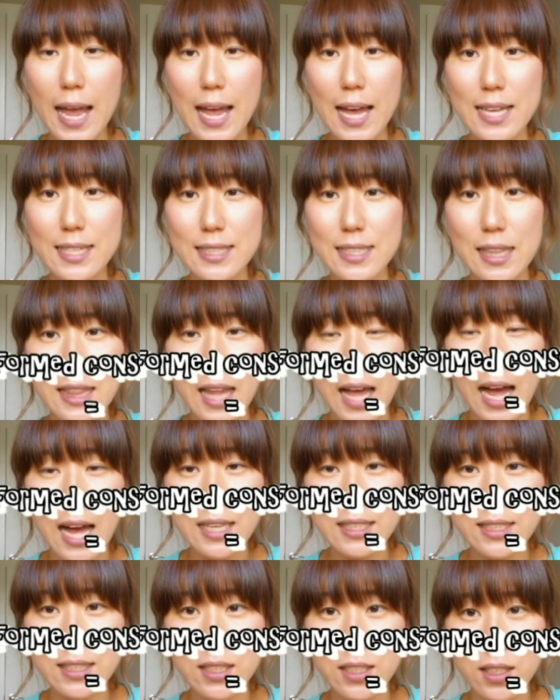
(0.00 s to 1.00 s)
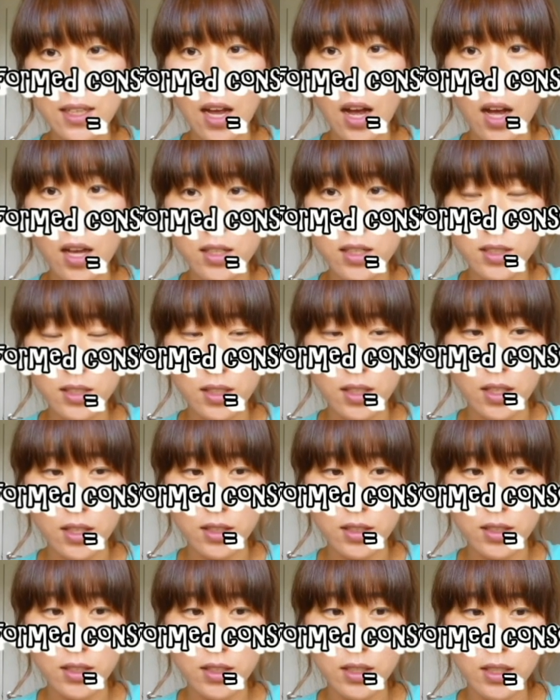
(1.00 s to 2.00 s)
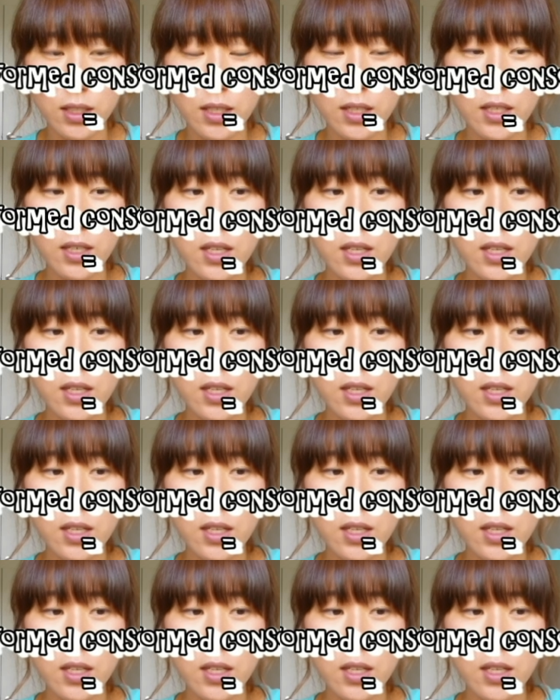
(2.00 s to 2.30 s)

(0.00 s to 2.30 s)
as last consonants.